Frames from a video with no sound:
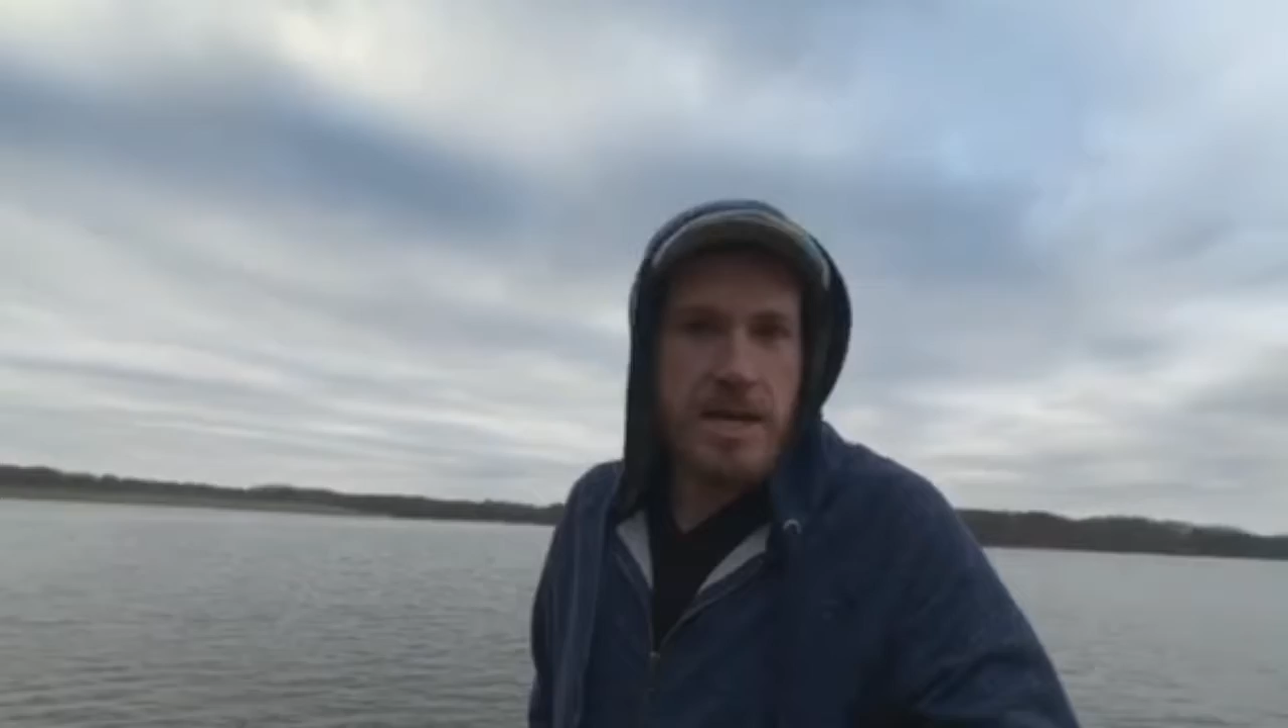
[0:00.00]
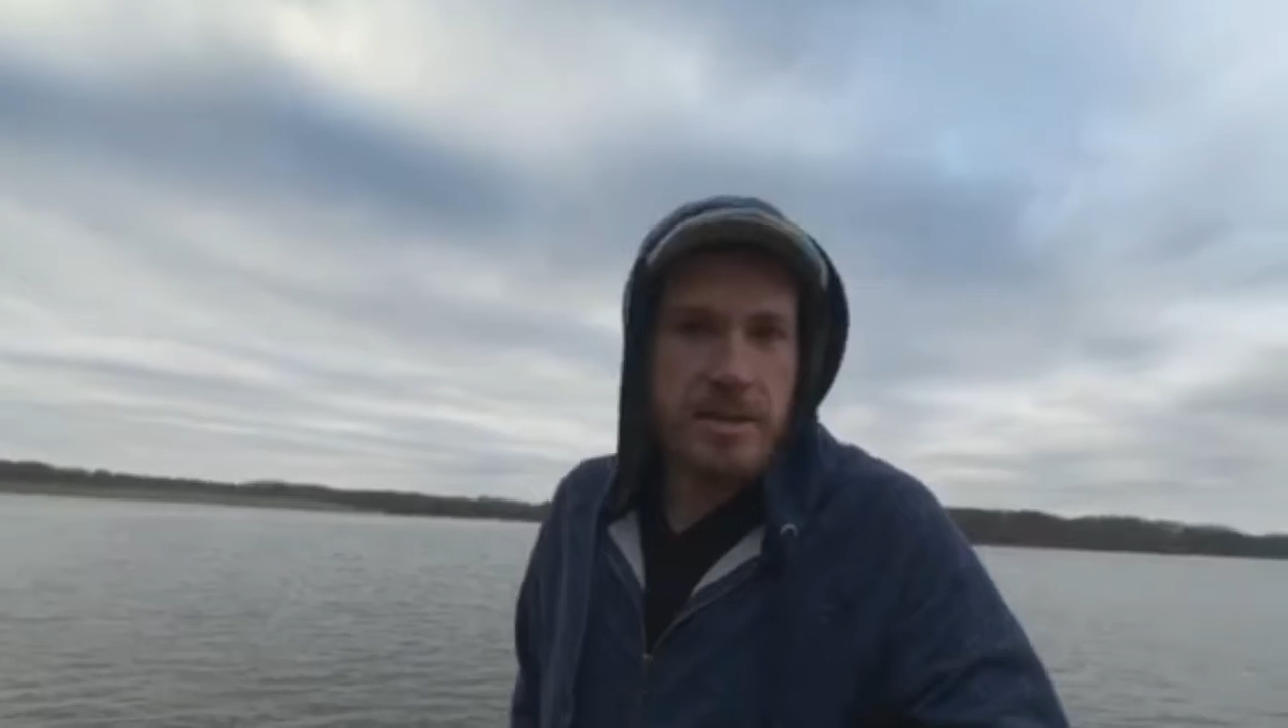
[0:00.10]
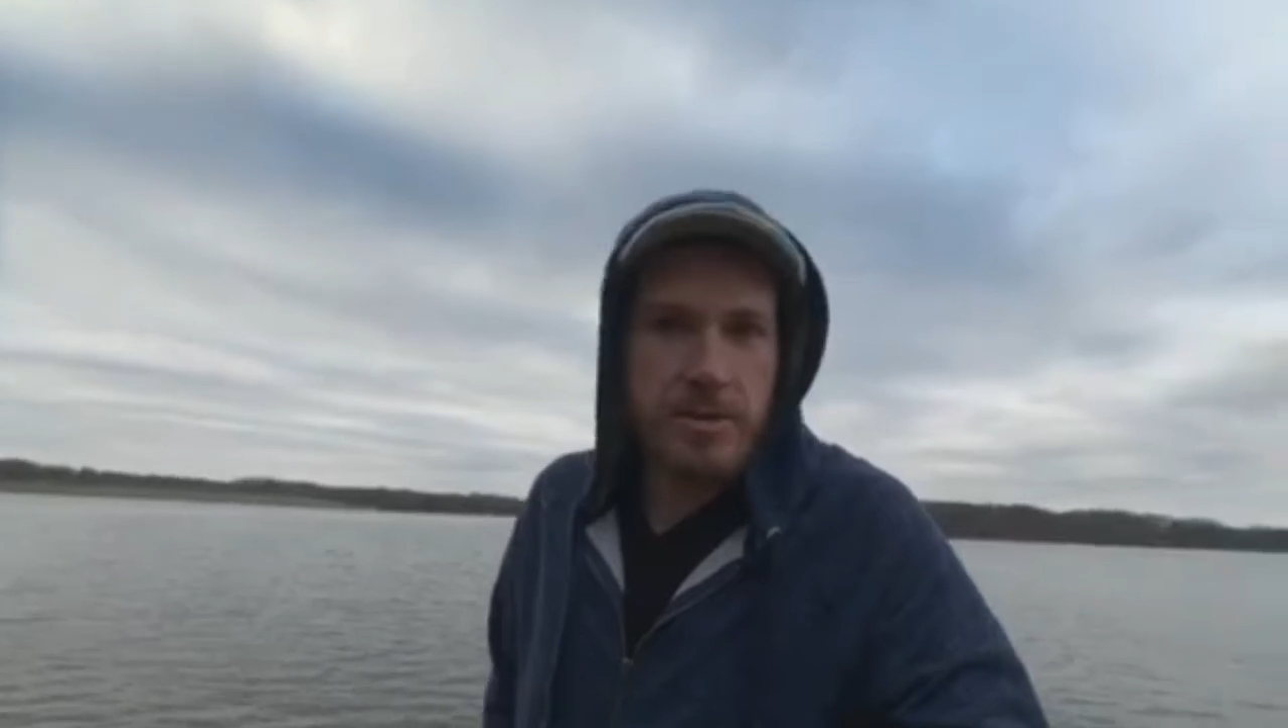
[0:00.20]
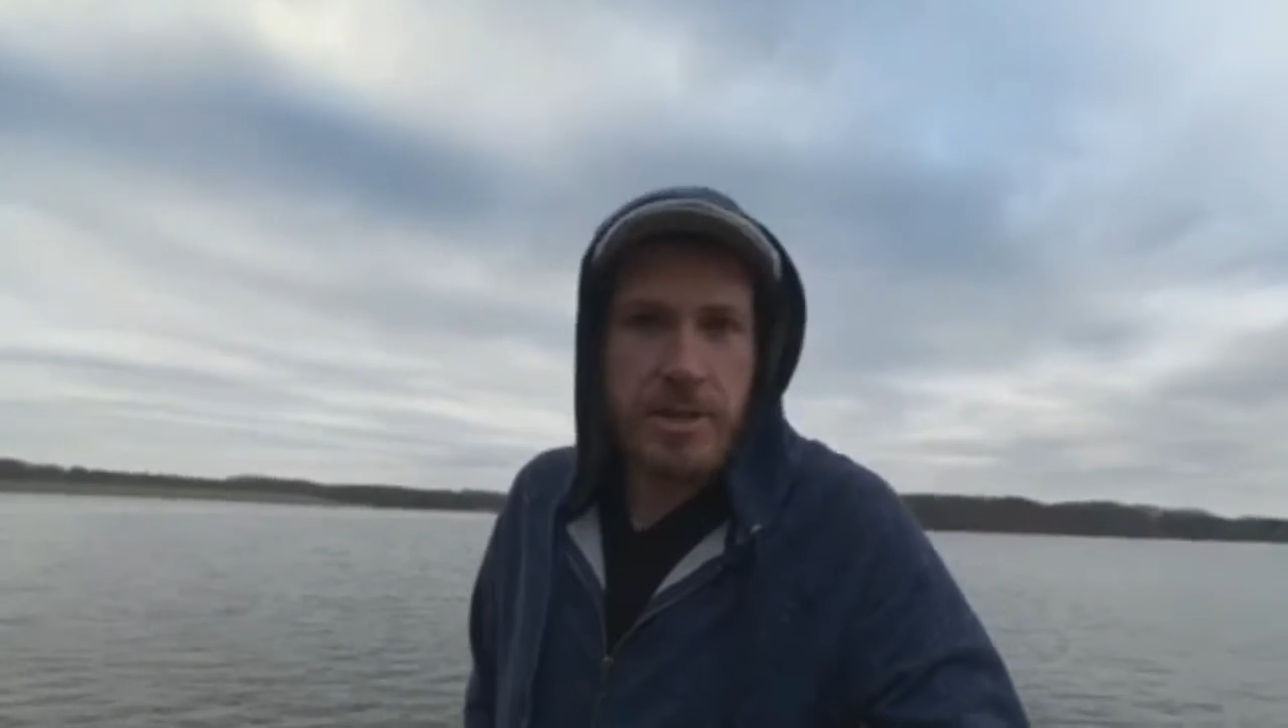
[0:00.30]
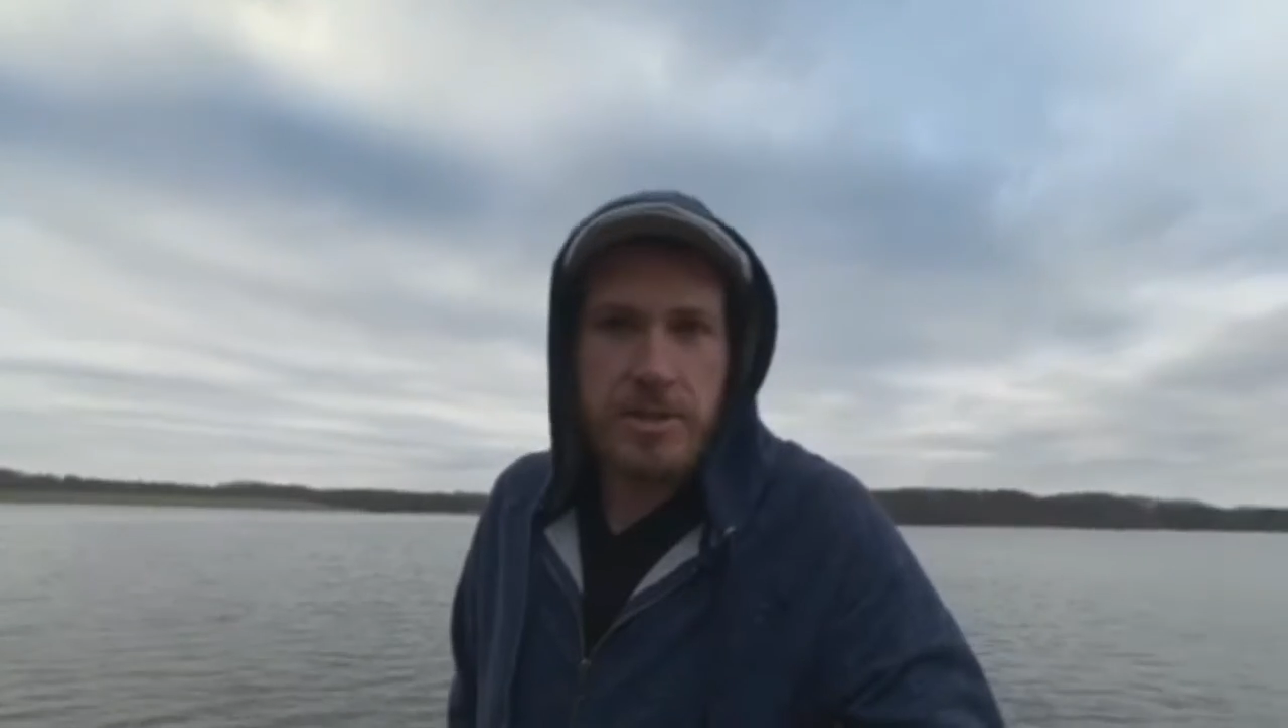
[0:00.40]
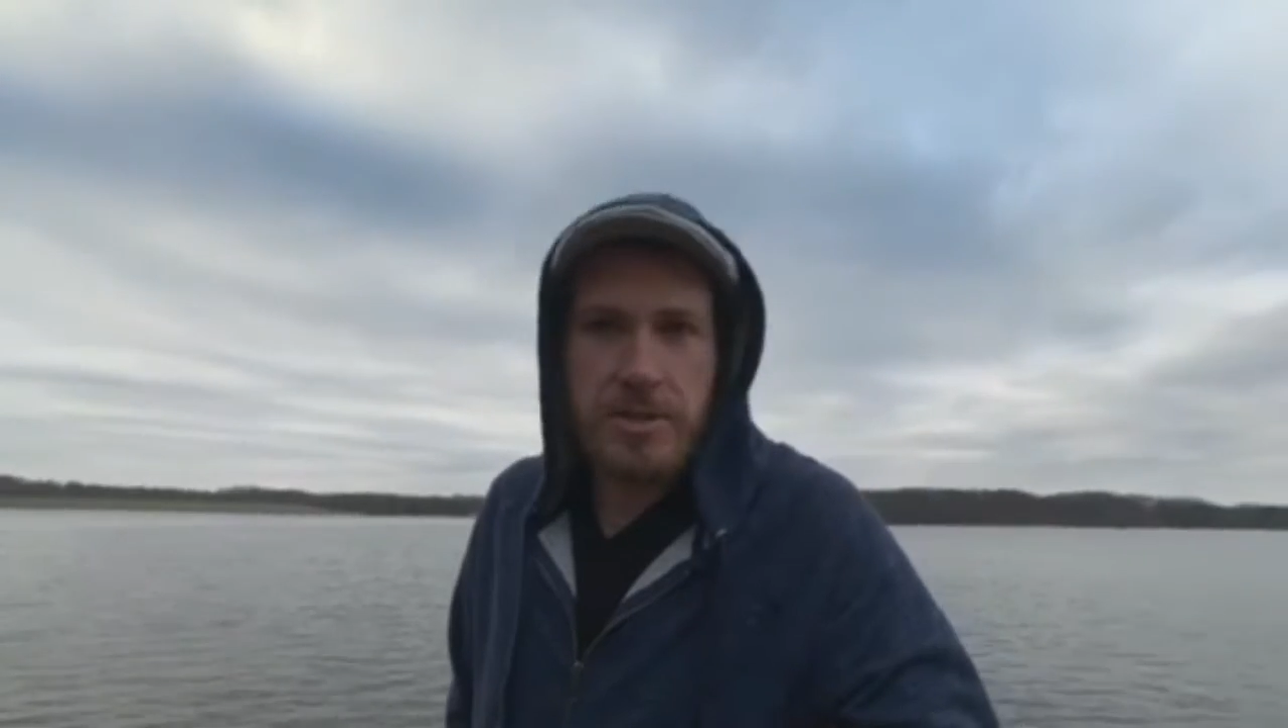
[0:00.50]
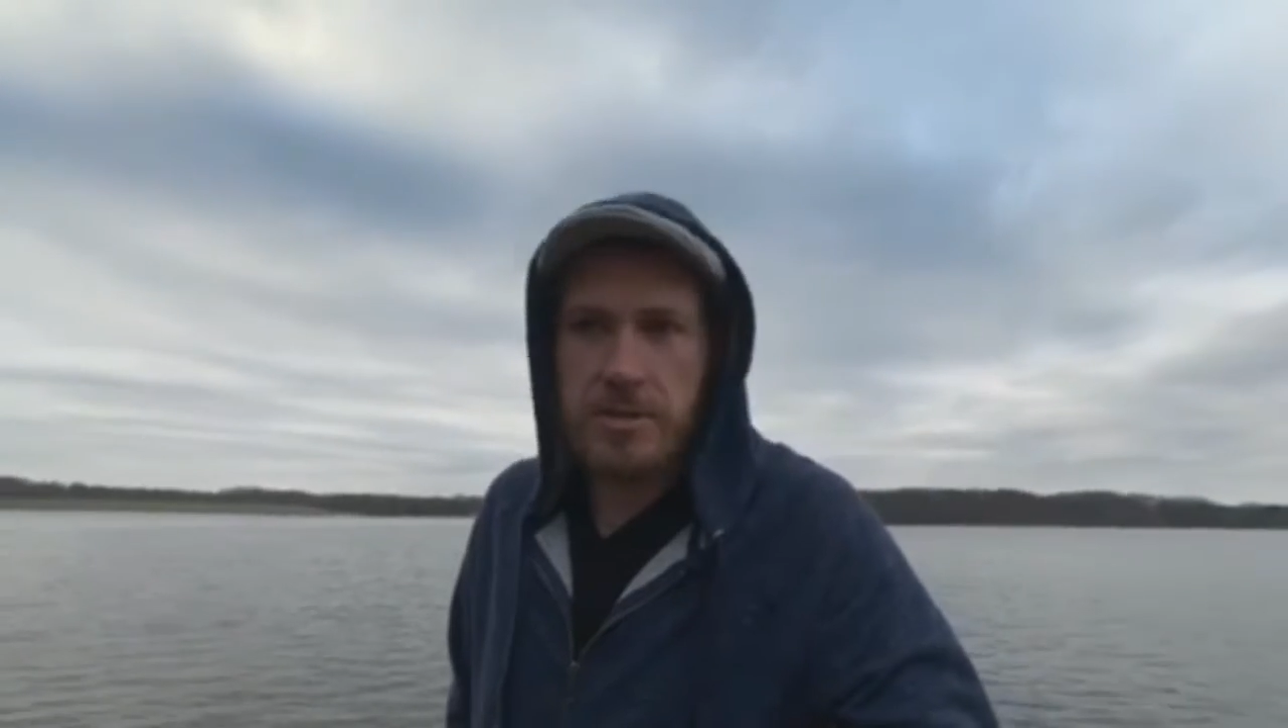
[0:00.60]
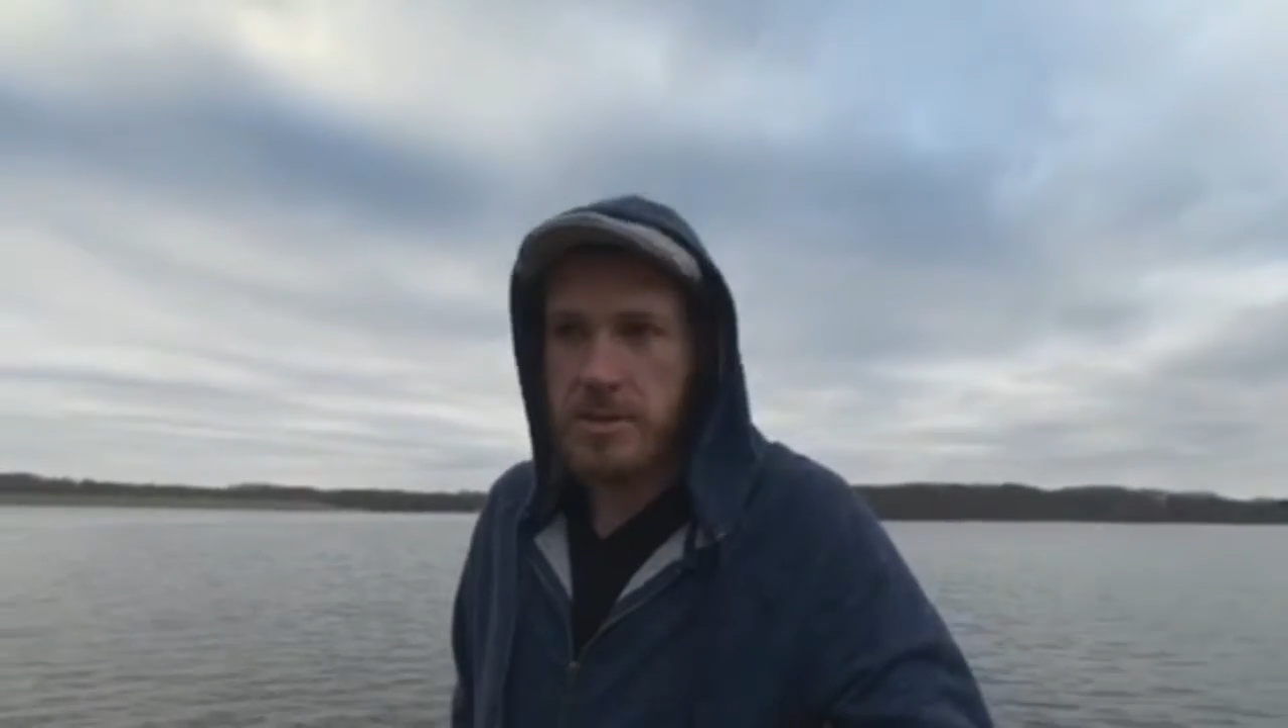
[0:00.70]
ass creatures,